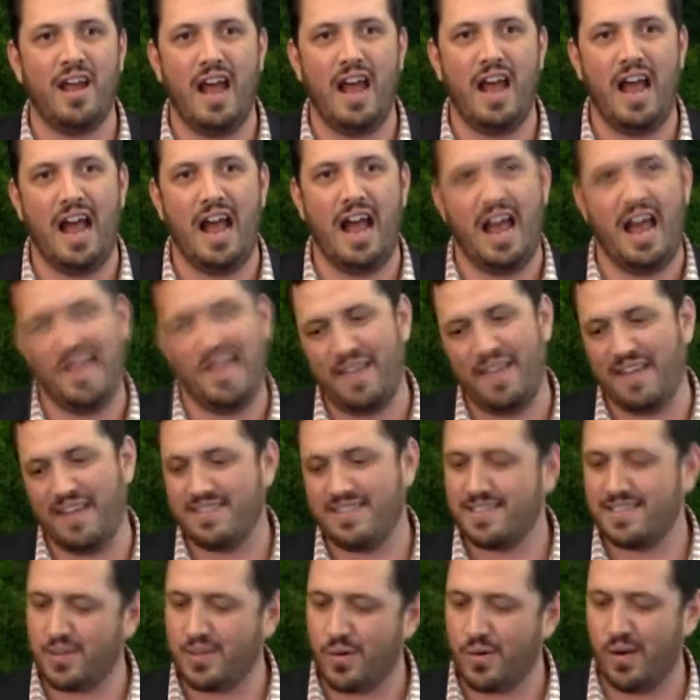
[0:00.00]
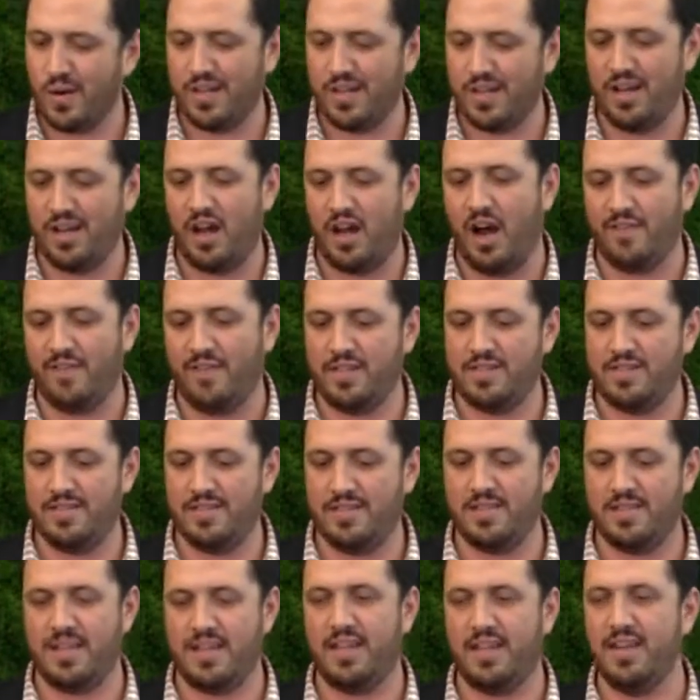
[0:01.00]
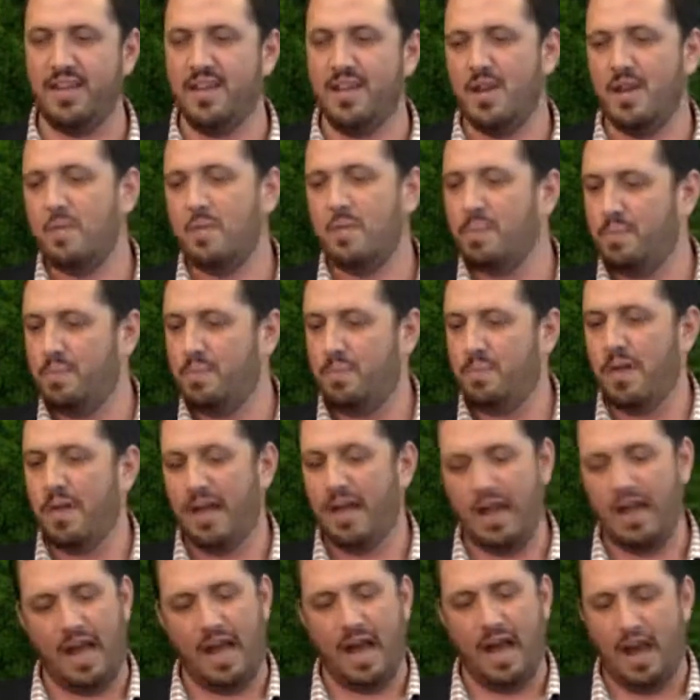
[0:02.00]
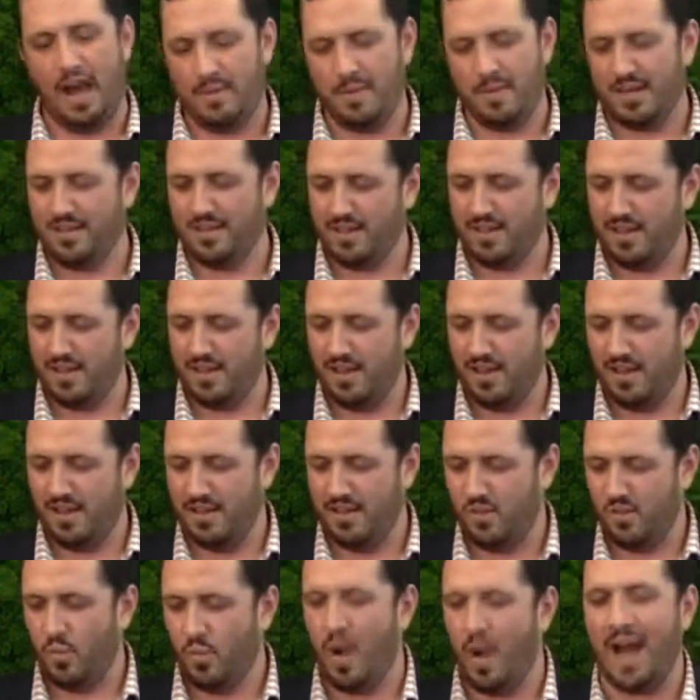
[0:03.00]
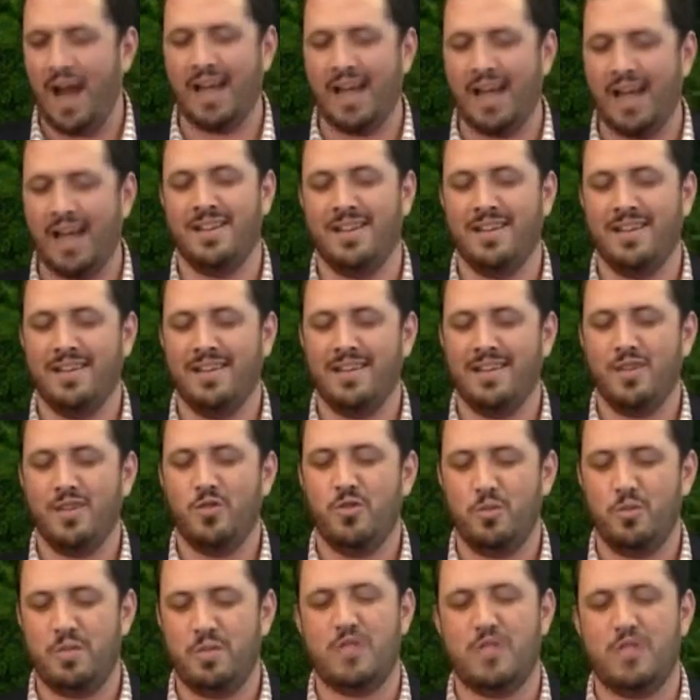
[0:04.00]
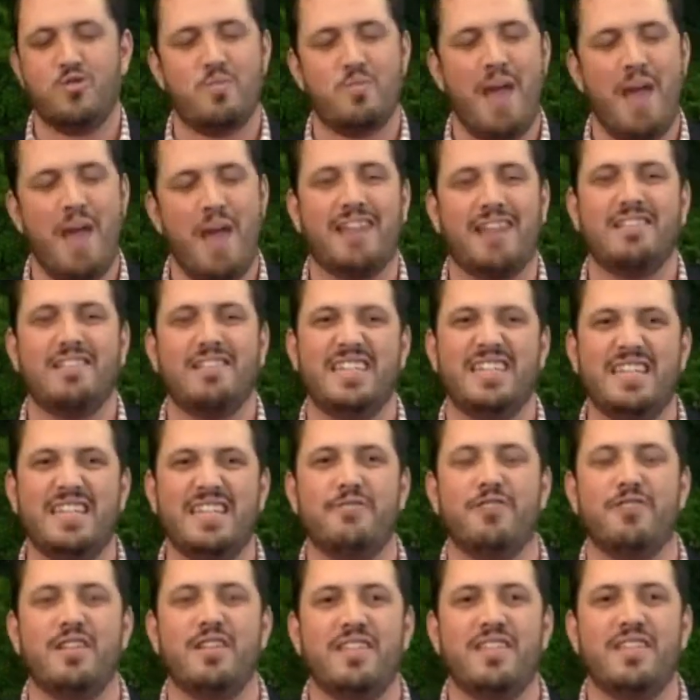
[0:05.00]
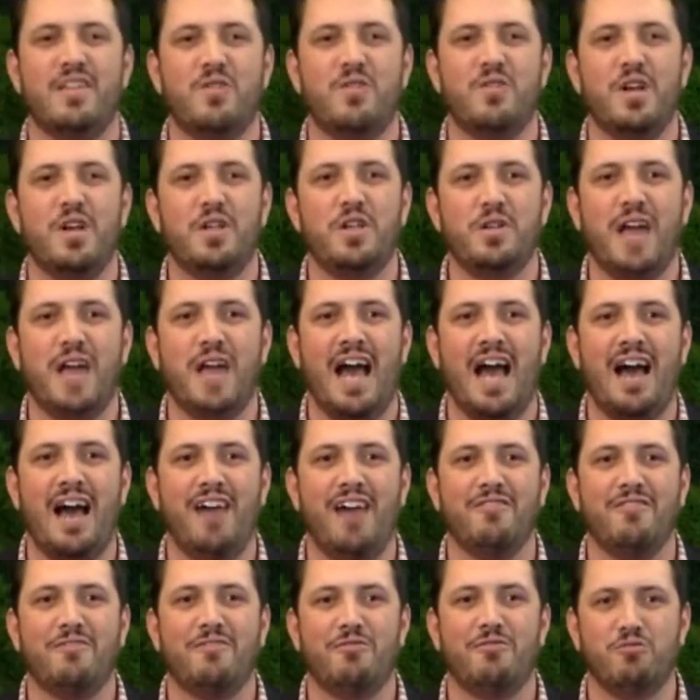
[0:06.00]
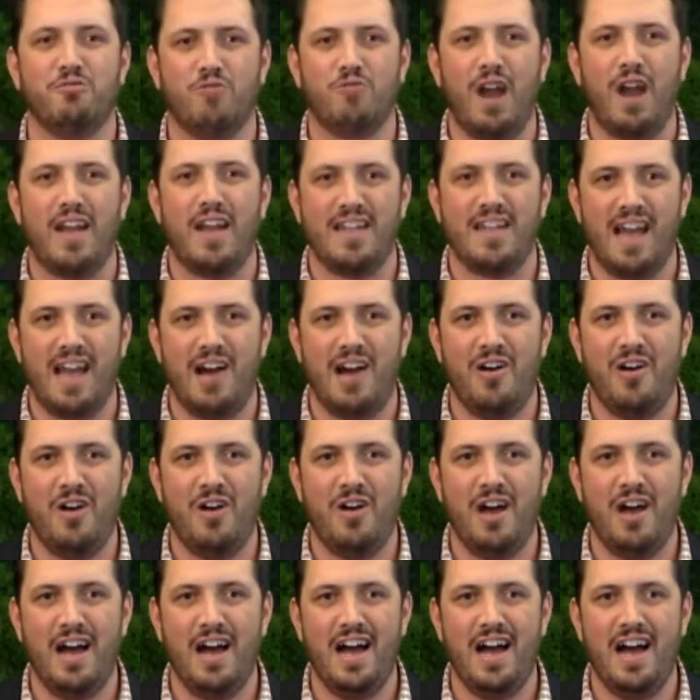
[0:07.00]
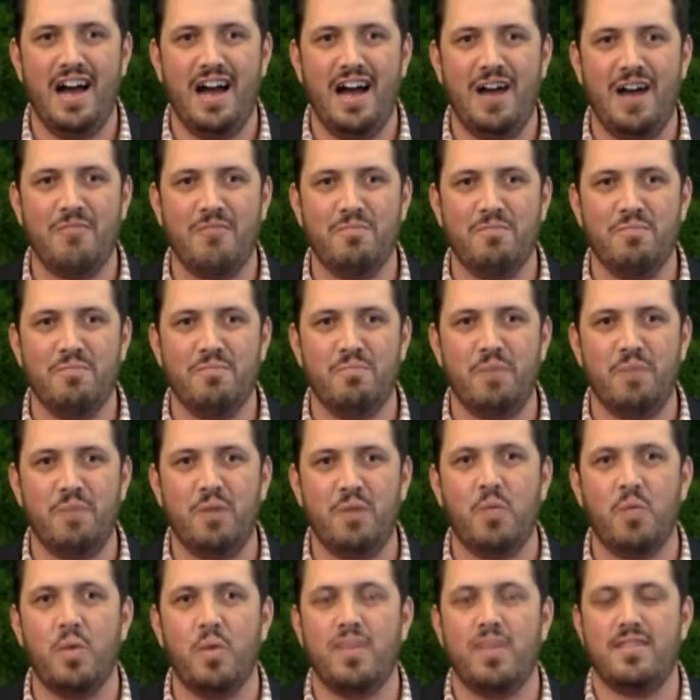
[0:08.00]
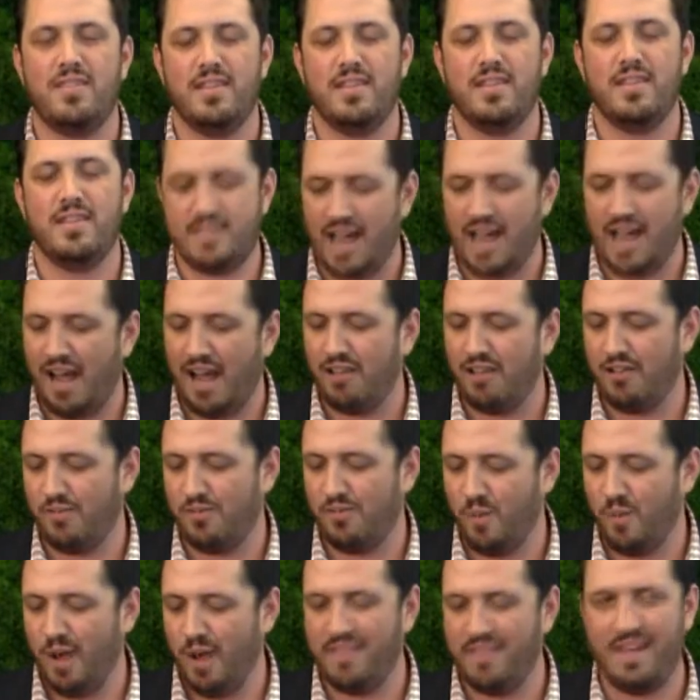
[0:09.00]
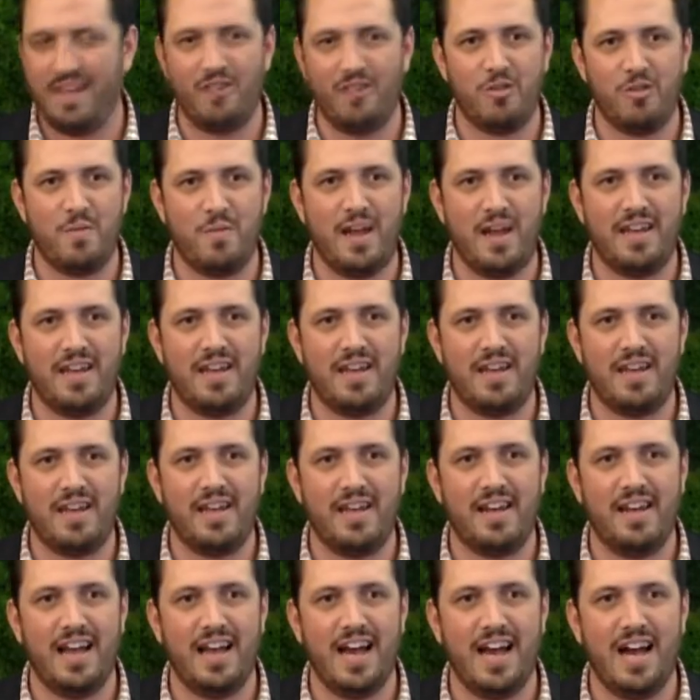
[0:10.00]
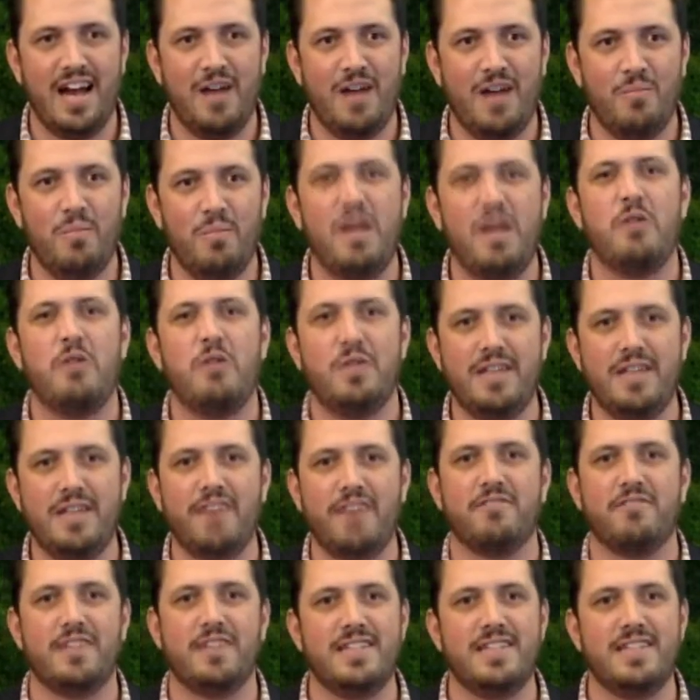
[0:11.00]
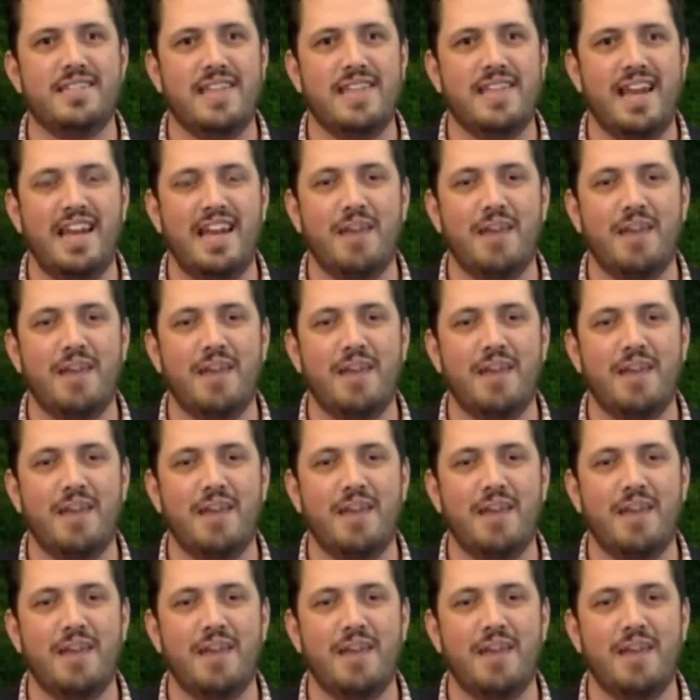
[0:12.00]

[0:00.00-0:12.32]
and that's going to obviously, the wine would be dramatically different than what you'd have right now, but with the style of wine that we're making, it would definitely stand up